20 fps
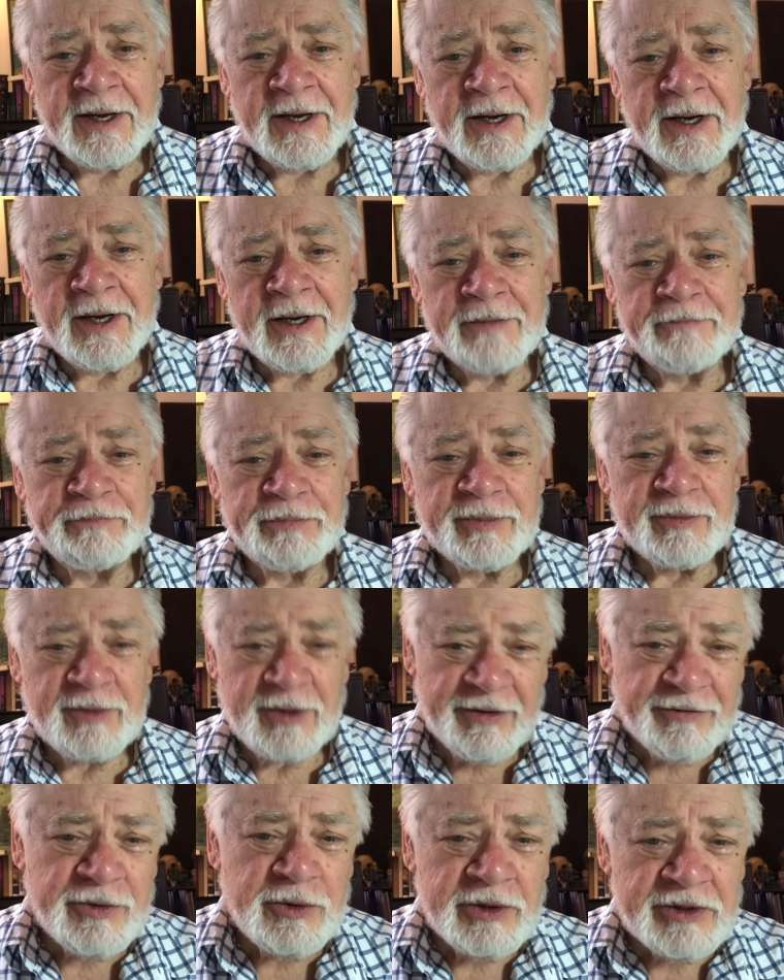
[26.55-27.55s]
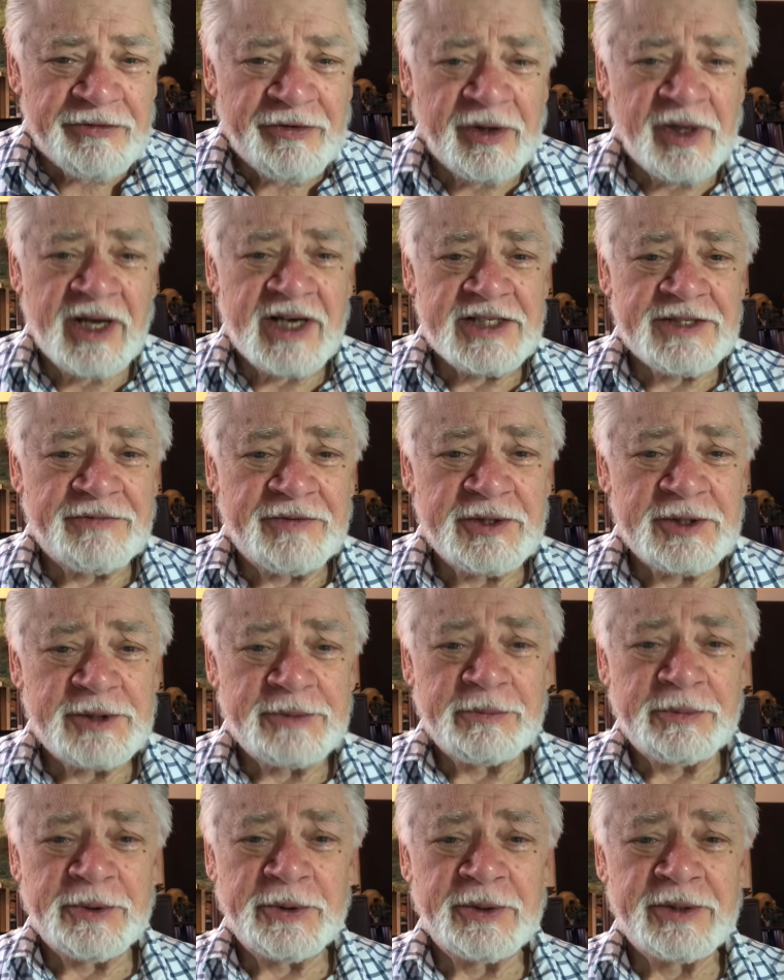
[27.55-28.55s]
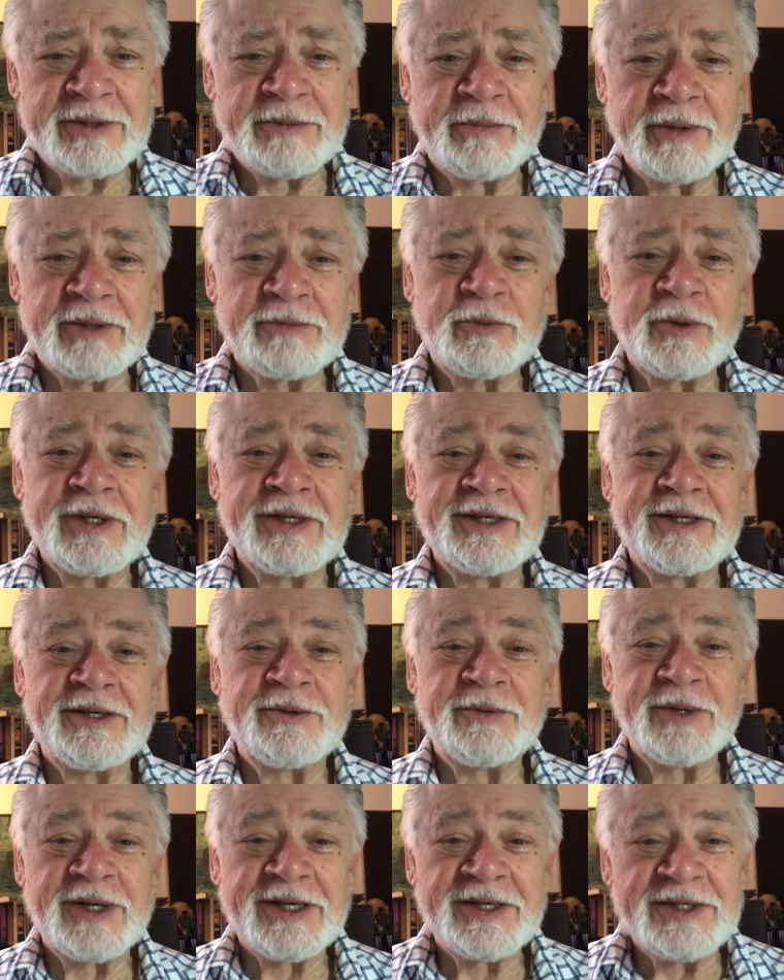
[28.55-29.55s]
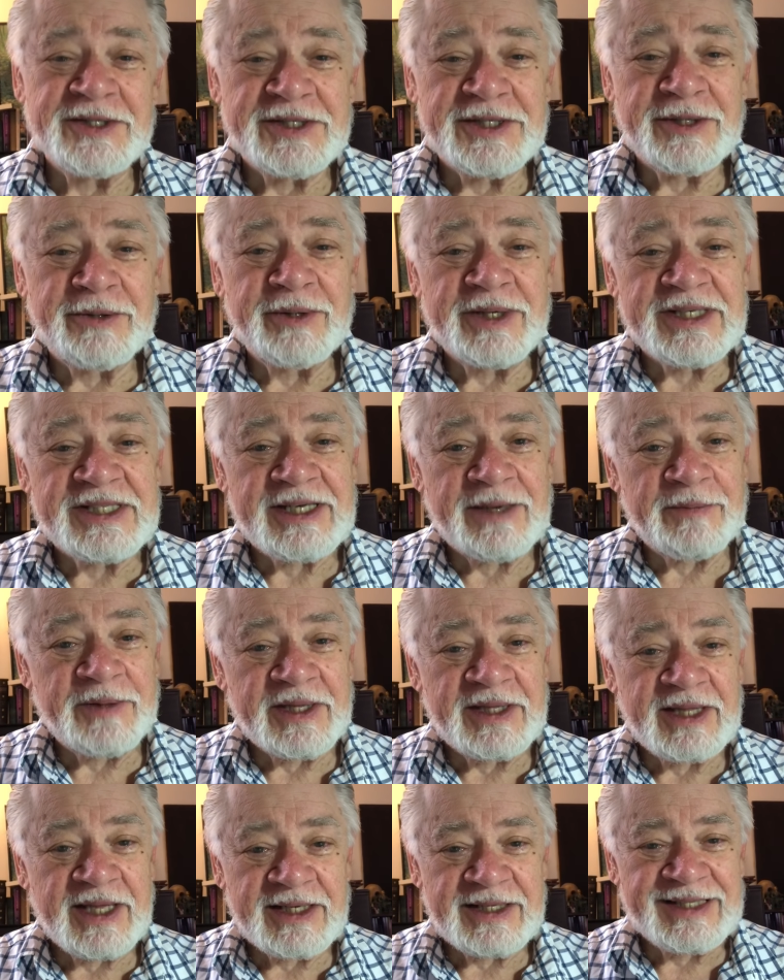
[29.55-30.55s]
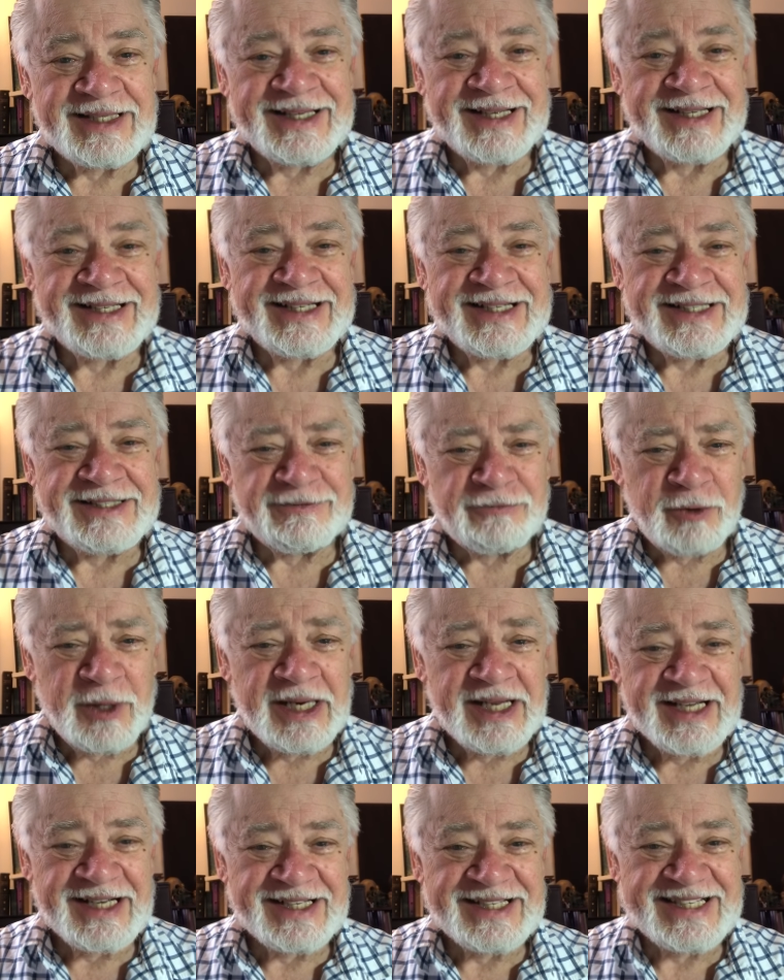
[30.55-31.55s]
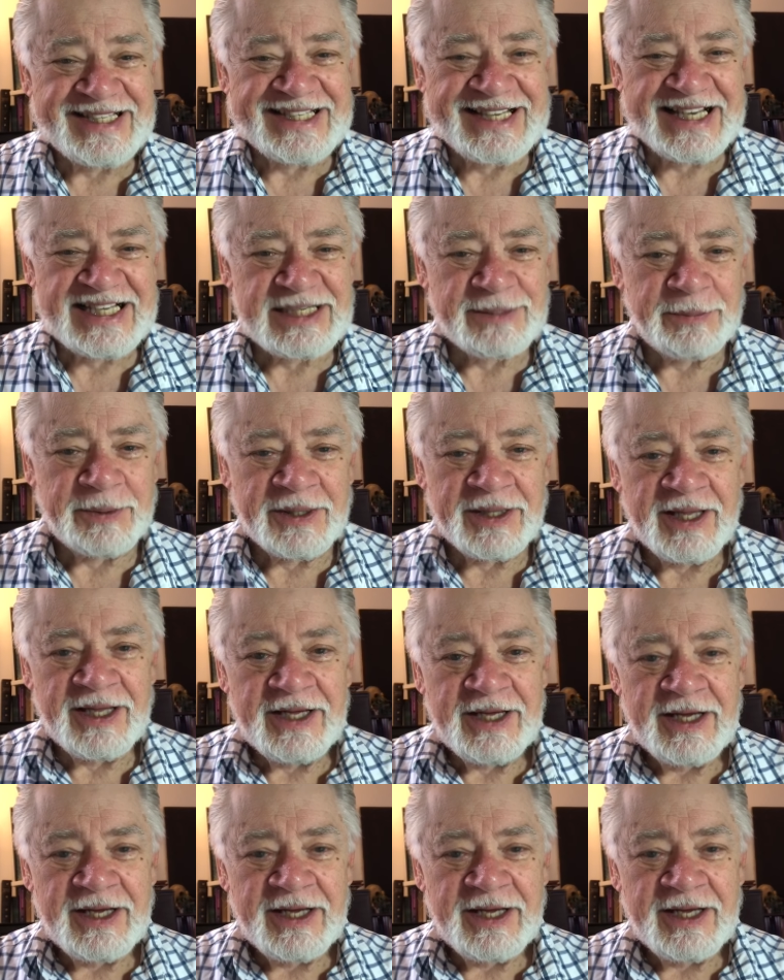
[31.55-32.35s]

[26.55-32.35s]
Um, well, of course, philosophy is important, but we're, we're considering something that is really accessible